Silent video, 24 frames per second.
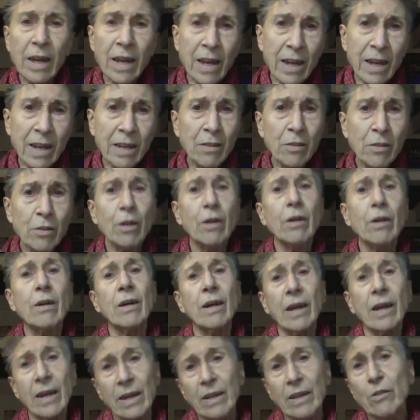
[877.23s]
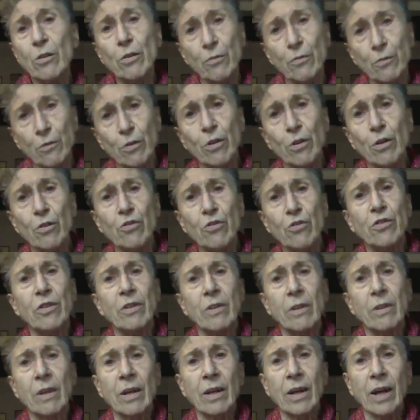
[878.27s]
And of course,
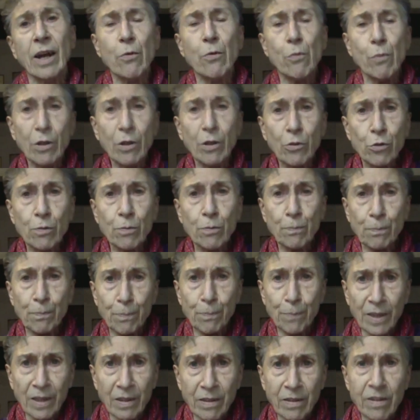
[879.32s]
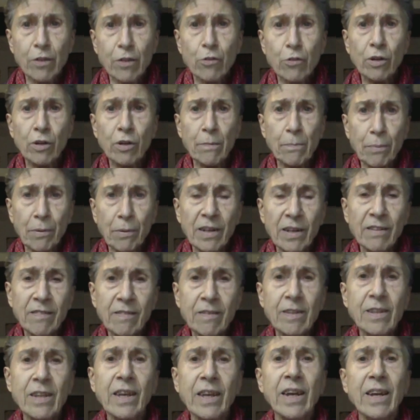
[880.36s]
I want to particularly
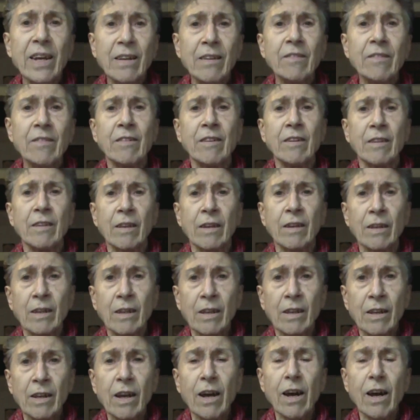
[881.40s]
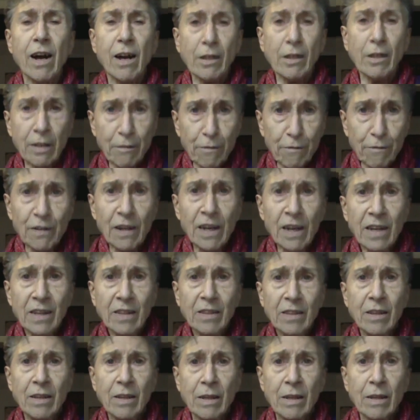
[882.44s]
place the accent on the
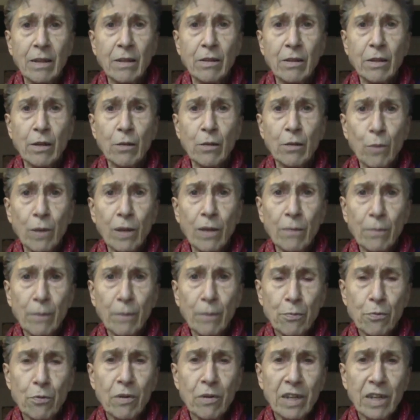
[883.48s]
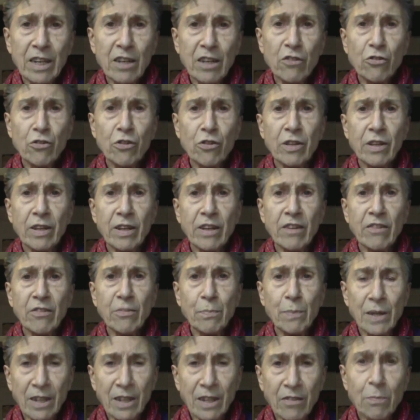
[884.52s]
fact that one population that
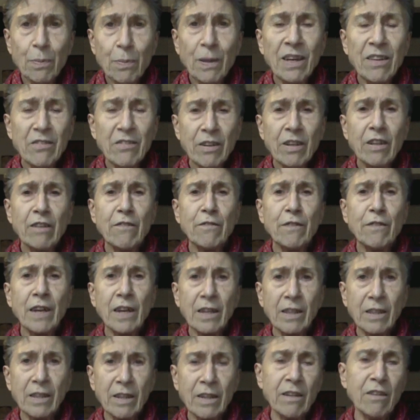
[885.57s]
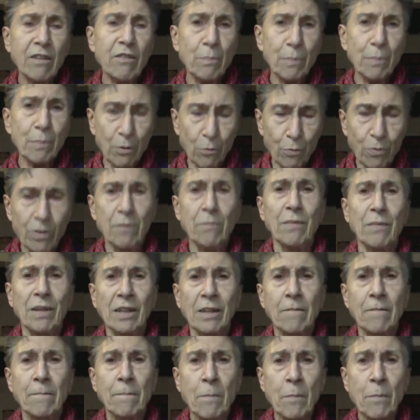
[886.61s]
has been especially affected has been
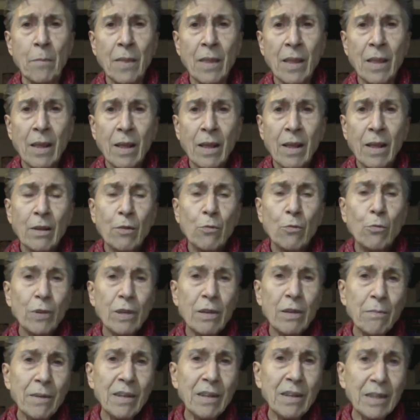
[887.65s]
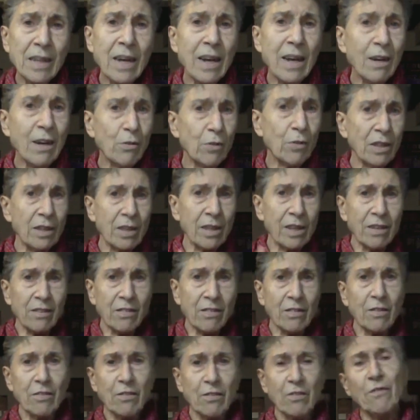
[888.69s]
women. Women now, and
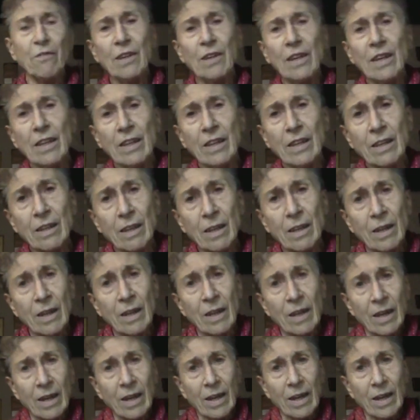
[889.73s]
this is a very,